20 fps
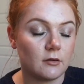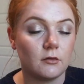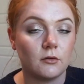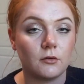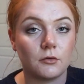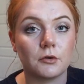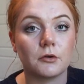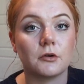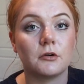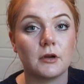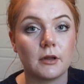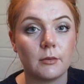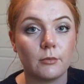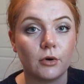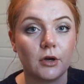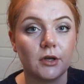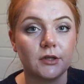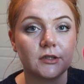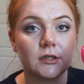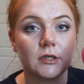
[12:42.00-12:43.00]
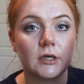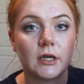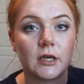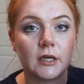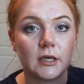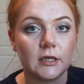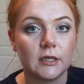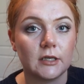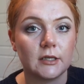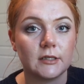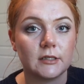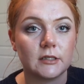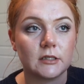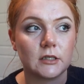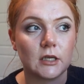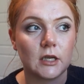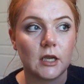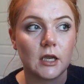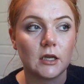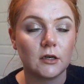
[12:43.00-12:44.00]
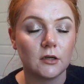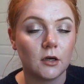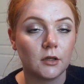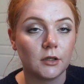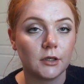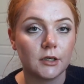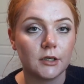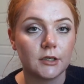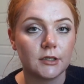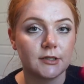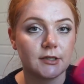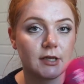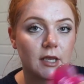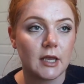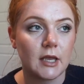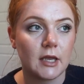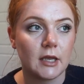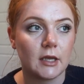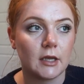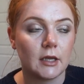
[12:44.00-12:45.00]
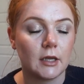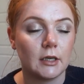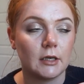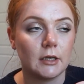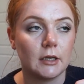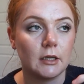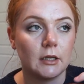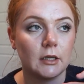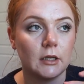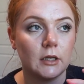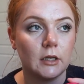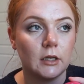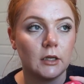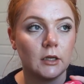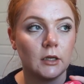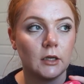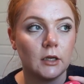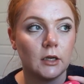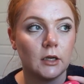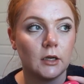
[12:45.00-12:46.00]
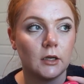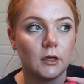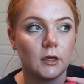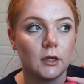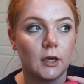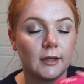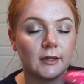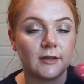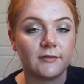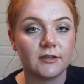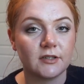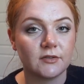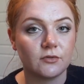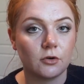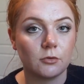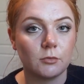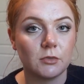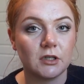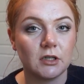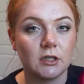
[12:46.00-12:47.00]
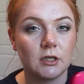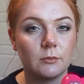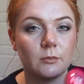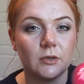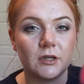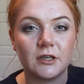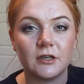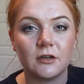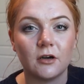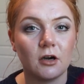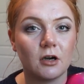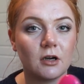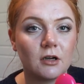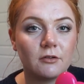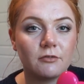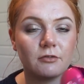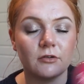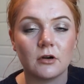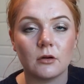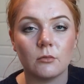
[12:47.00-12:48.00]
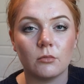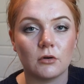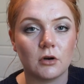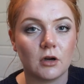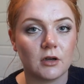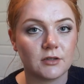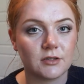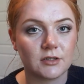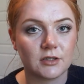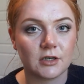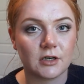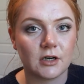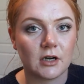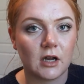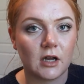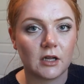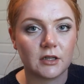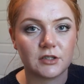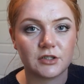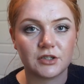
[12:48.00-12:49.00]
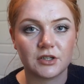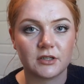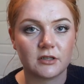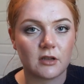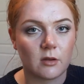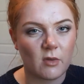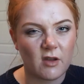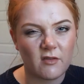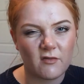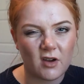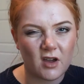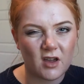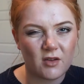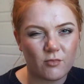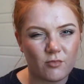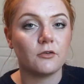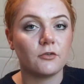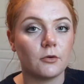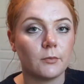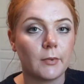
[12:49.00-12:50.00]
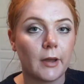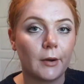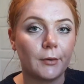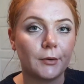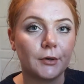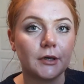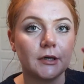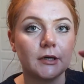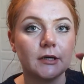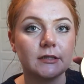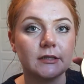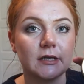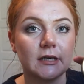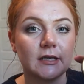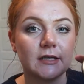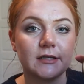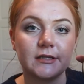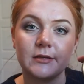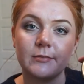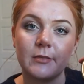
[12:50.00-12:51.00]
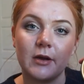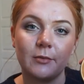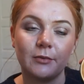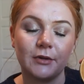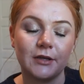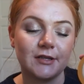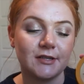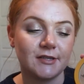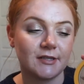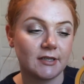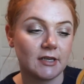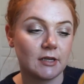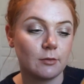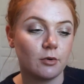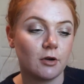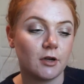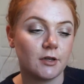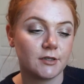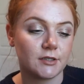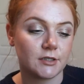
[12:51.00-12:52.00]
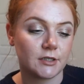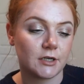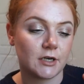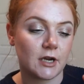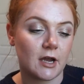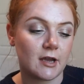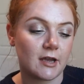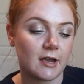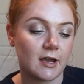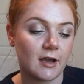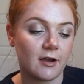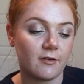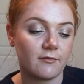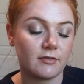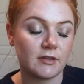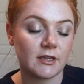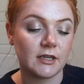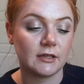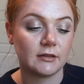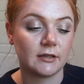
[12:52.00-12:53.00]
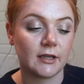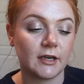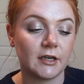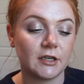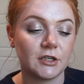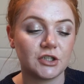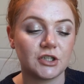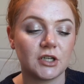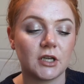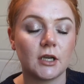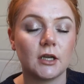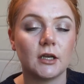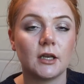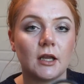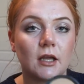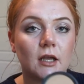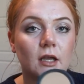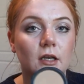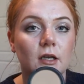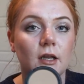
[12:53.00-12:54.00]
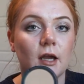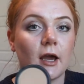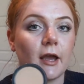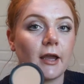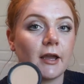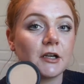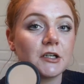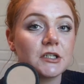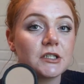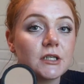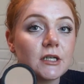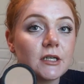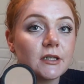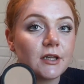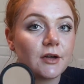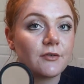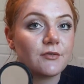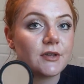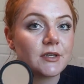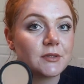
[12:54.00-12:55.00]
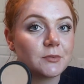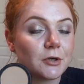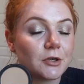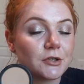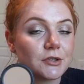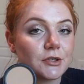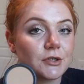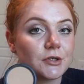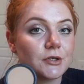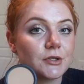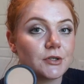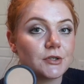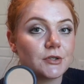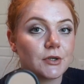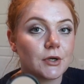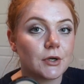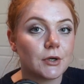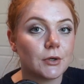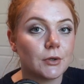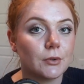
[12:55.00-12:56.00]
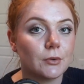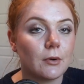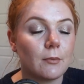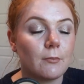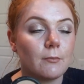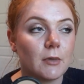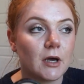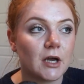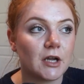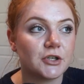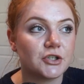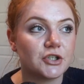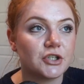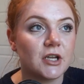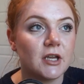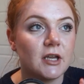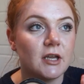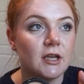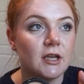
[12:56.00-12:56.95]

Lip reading: or cream bronzer. It is $8, and I love this formula, but not for a bronzer. It's just not my vibe. For powders, it is the Maybelline City Bronzer. I have the lightest shade, and I actually love this bronzer so much.